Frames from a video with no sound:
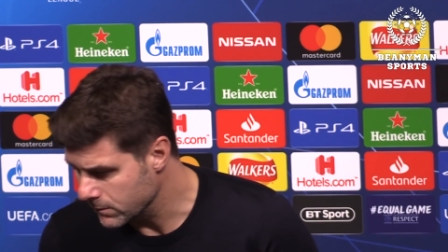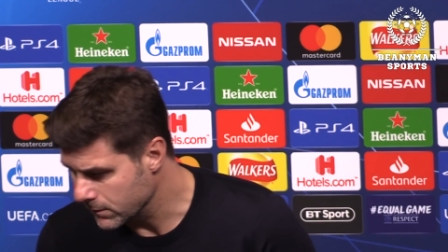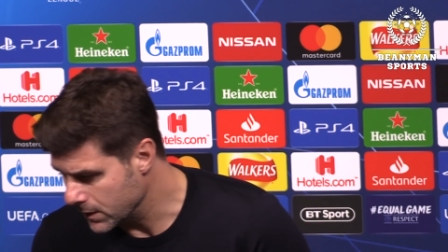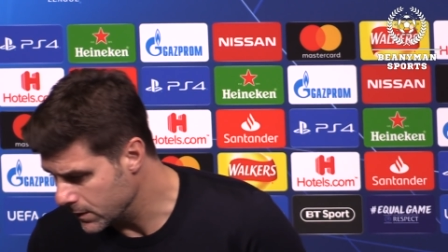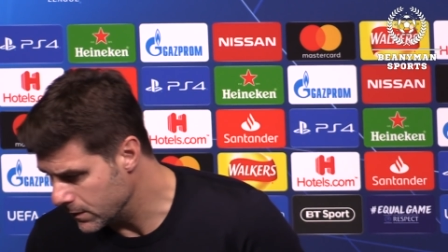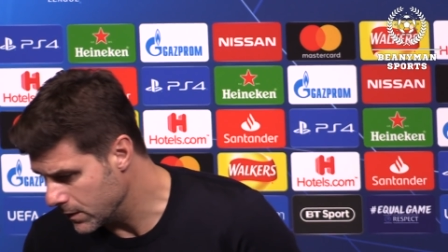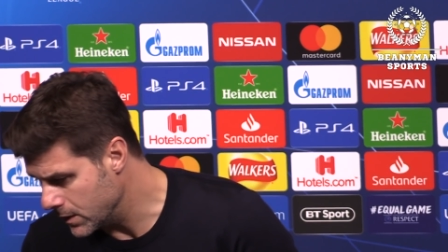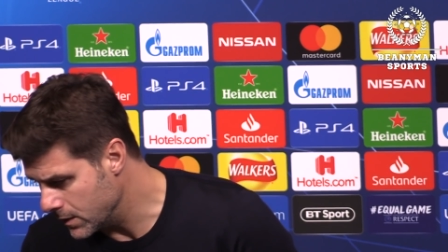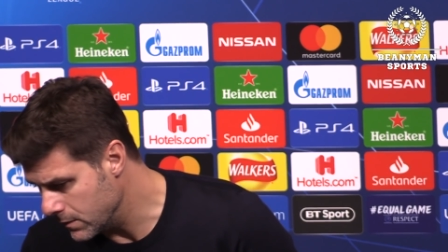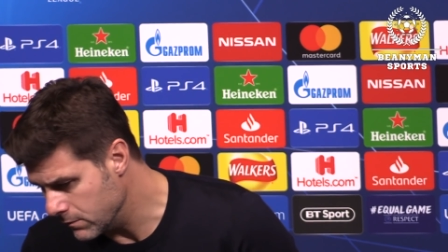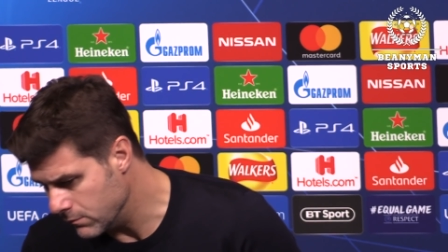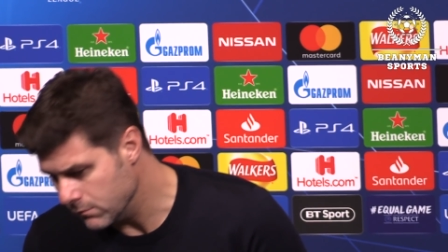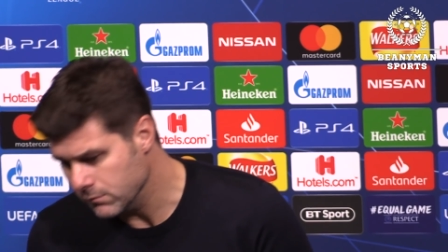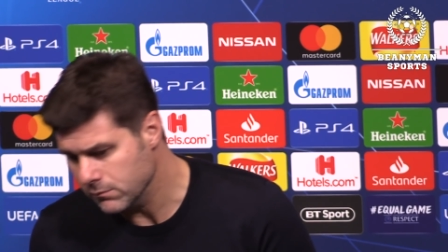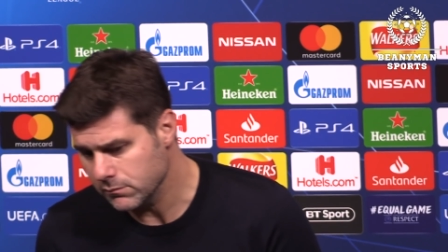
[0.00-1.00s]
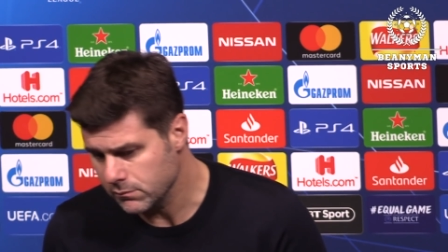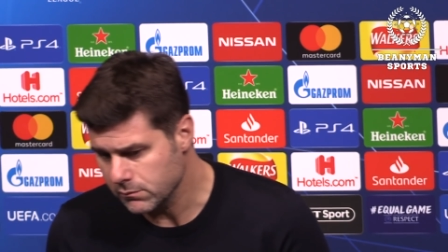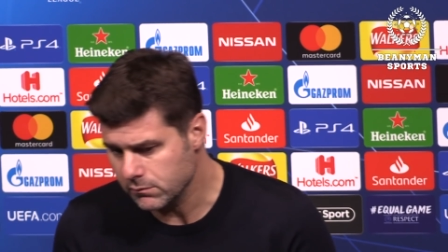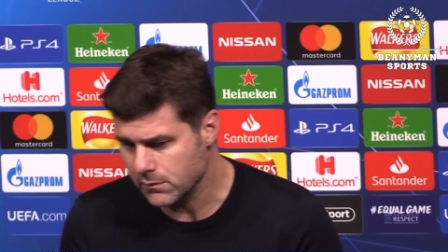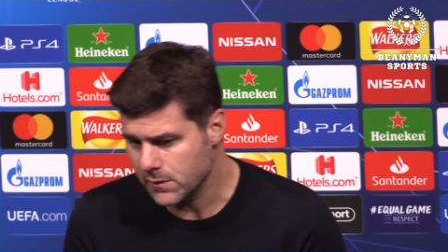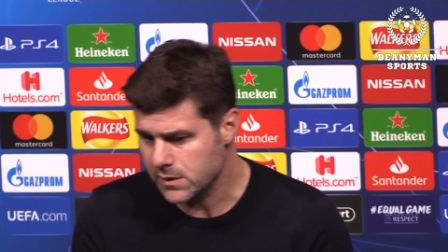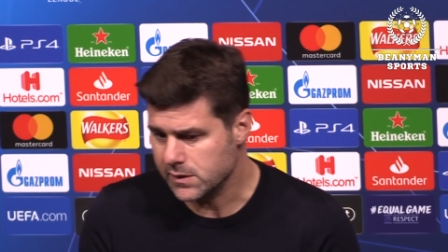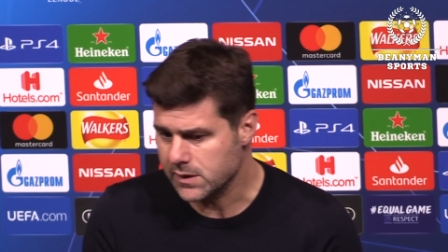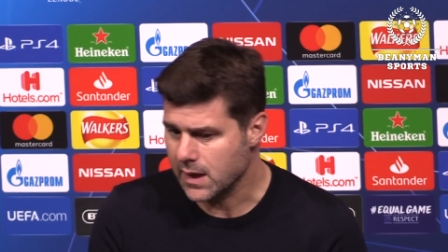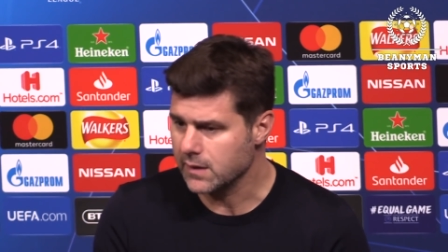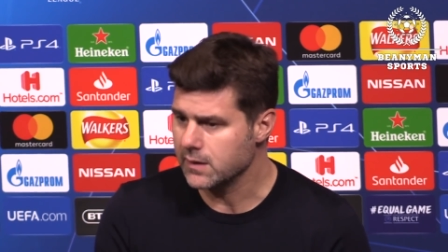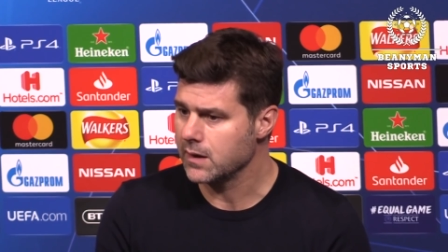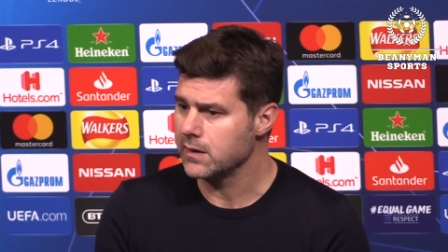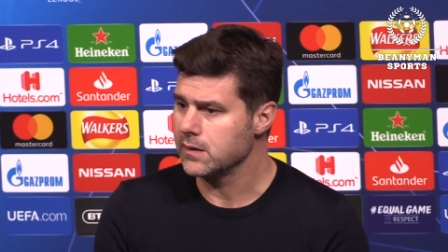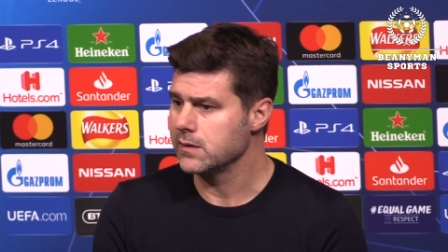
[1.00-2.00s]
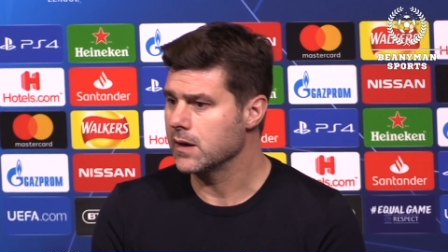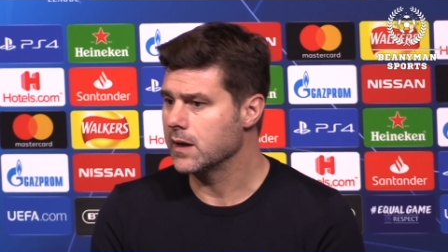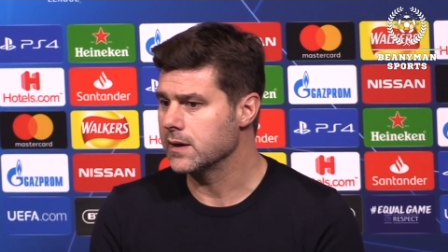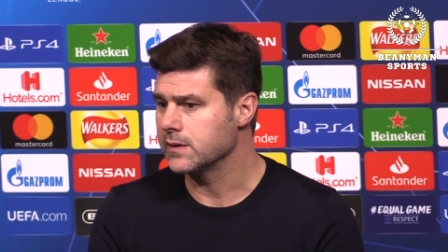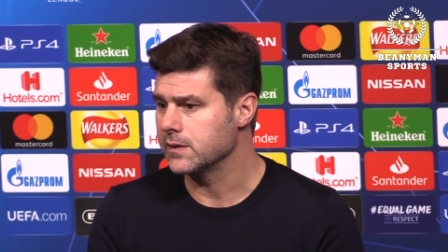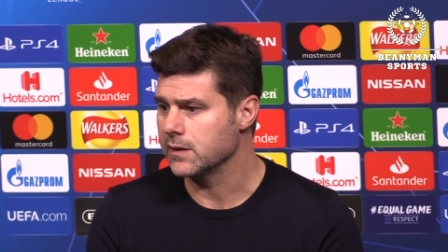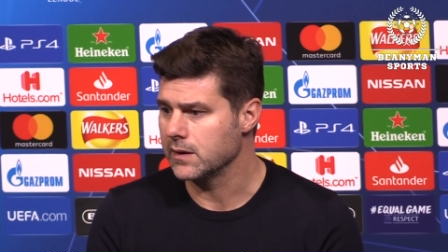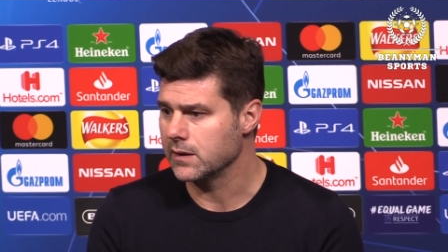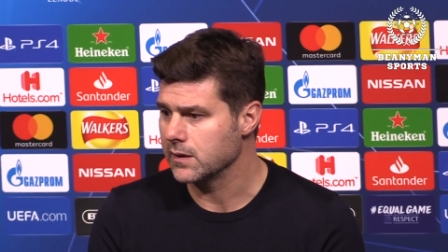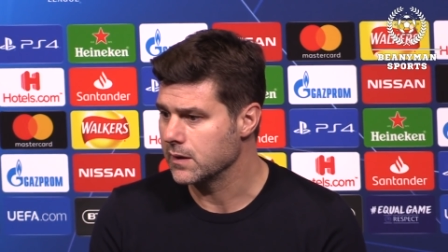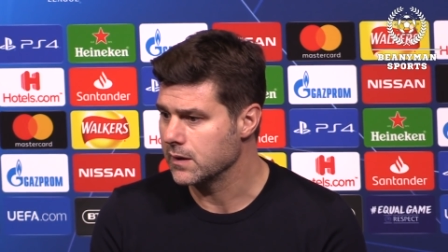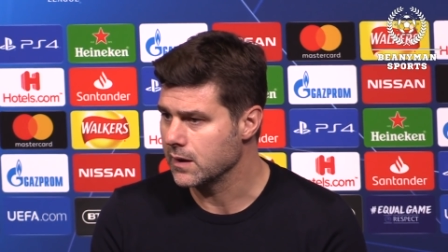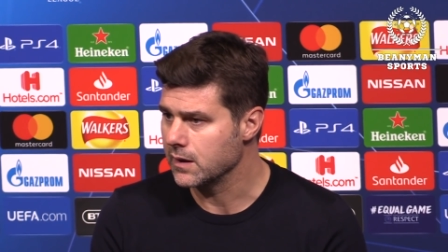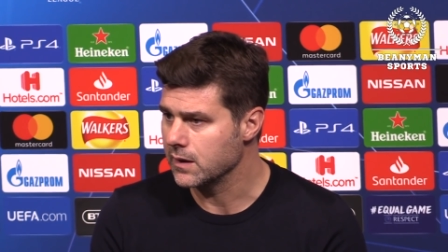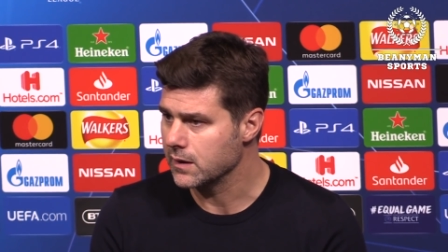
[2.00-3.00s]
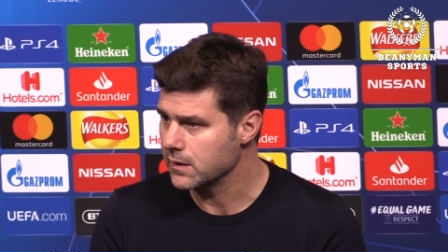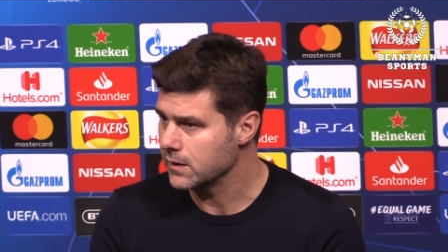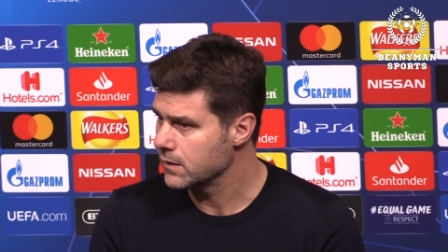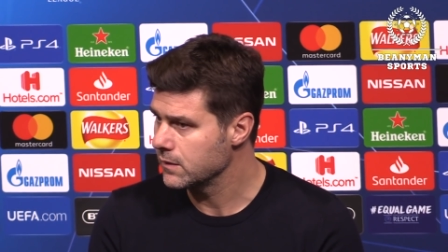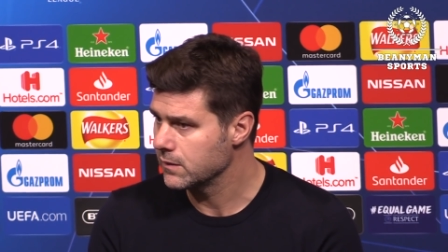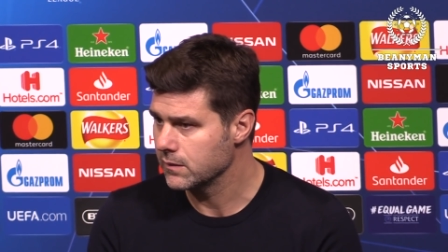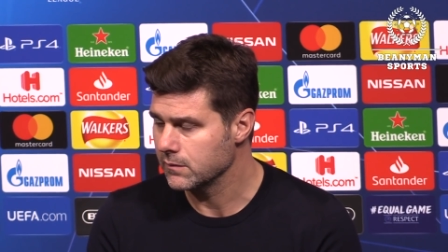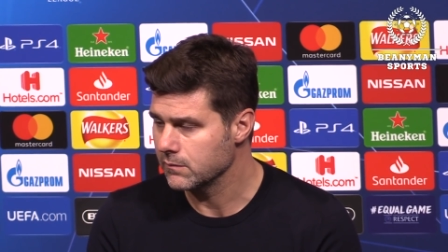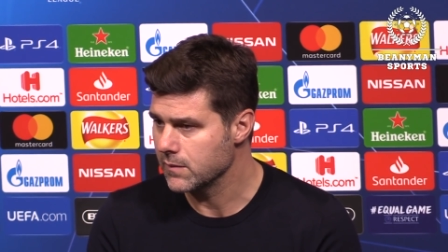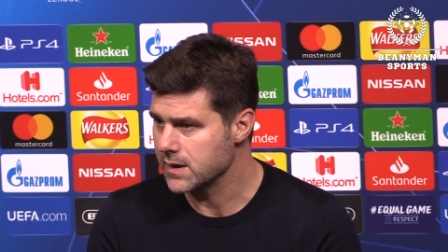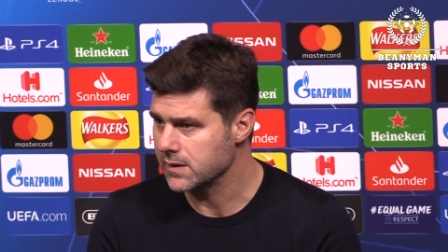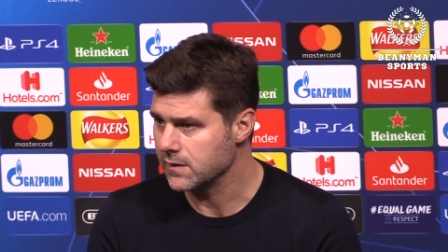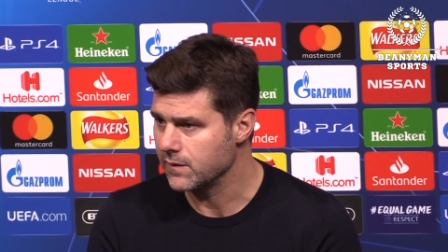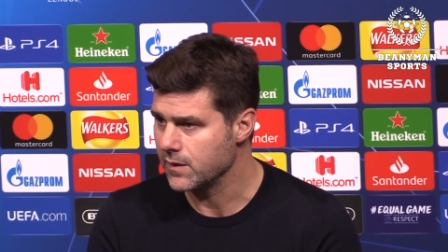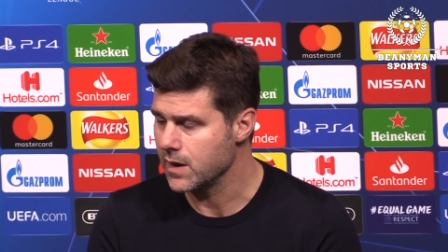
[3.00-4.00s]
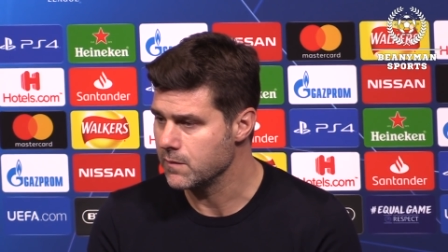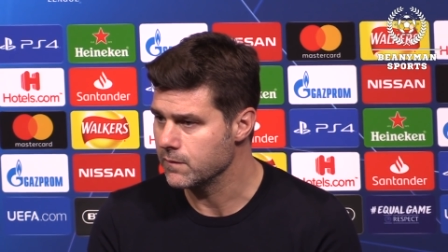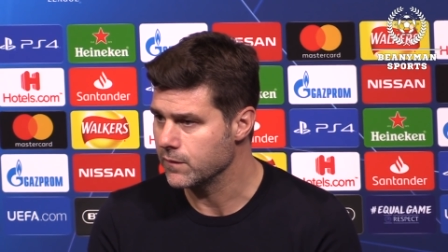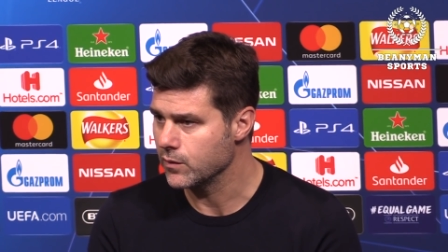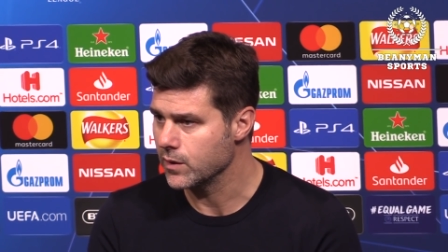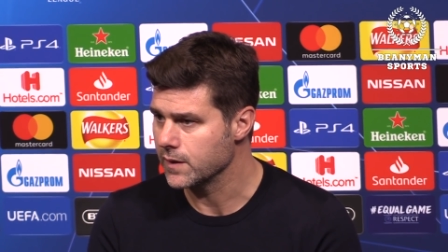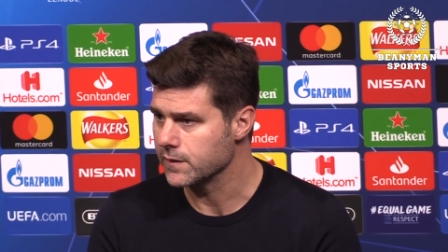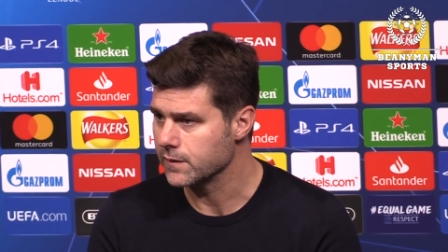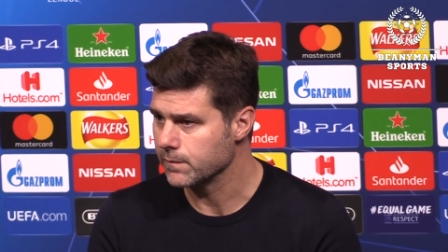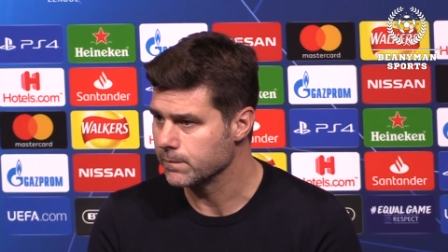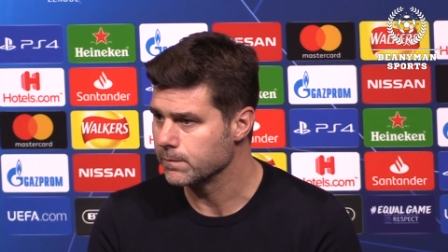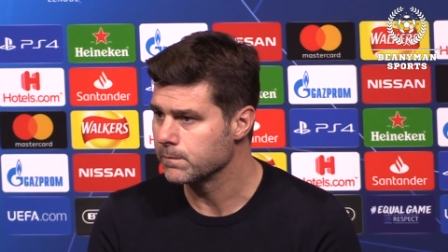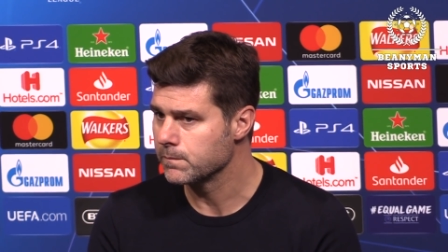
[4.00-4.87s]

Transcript: in, in, in Sunday, Arsenal, another massive game for us.